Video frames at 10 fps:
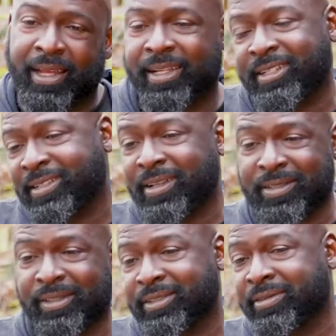And it's also
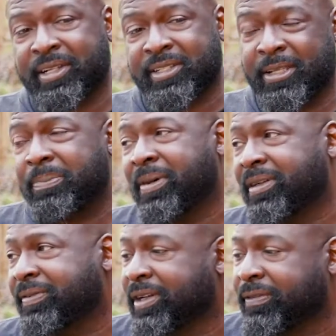just great to sip on
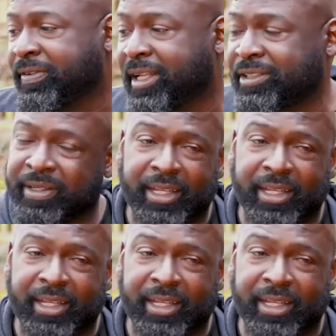if you don't feel like drinking